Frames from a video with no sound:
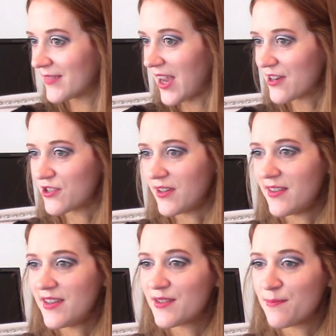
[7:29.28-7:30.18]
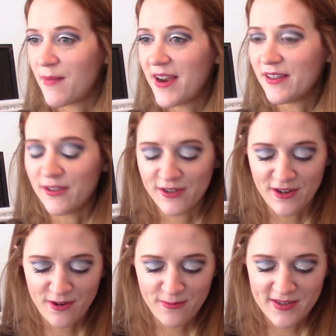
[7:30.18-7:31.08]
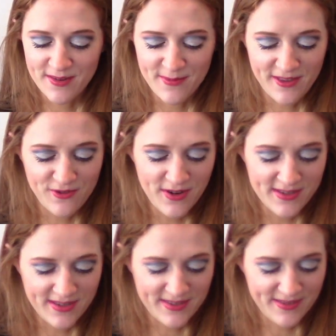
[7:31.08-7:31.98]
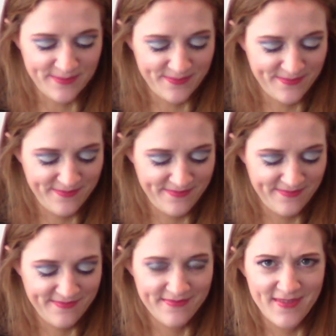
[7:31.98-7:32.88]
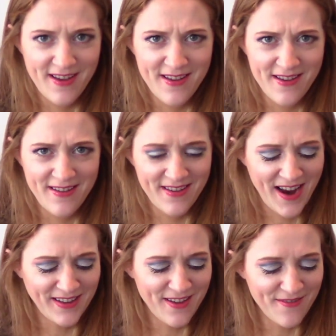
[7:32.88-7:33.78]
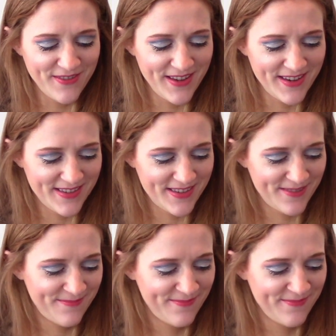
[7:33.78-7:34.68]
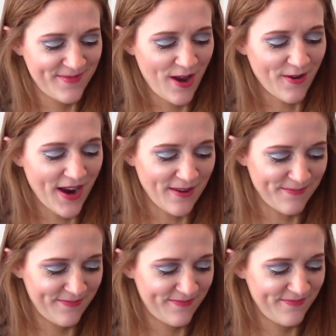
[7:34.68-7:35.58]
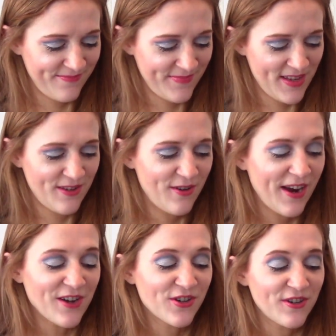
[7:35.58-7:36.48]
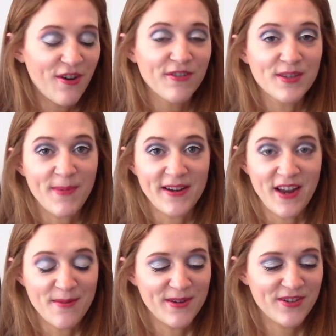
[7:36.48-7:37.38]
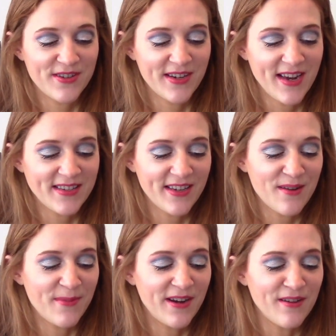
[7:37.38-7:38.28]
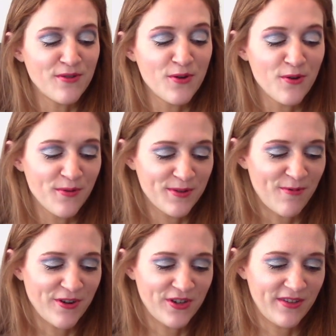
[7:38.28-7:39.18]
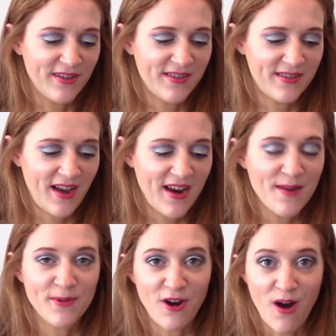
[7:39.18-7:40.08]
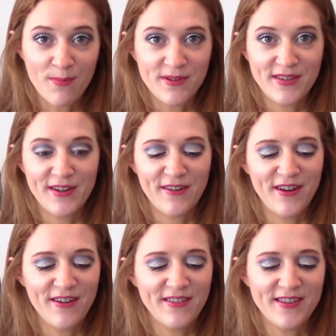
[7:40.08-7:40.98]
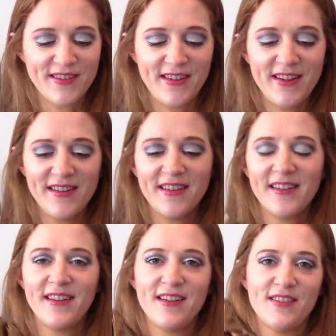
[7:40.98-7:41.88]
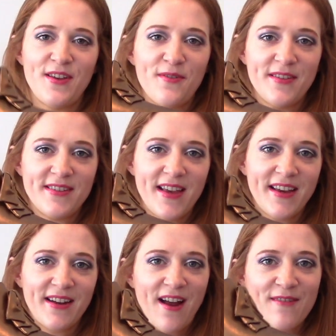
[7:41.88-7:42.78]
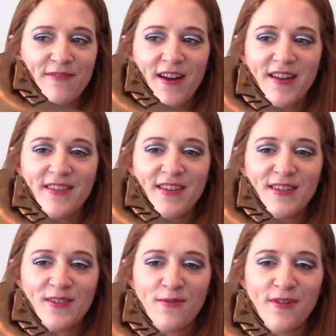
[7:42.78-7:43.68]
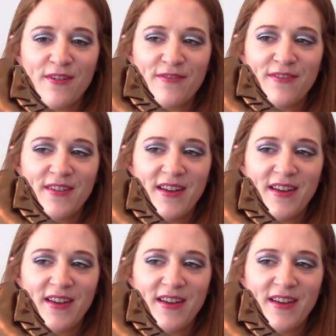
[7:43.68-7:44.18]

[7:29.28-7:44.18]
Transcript: Actually, these might look good with some of the dresses. Ah, I love these. Okay, you guys should know this by now, but just in case anybody new is watching this, I am an opera singer here in the city. So the second I find these sort of,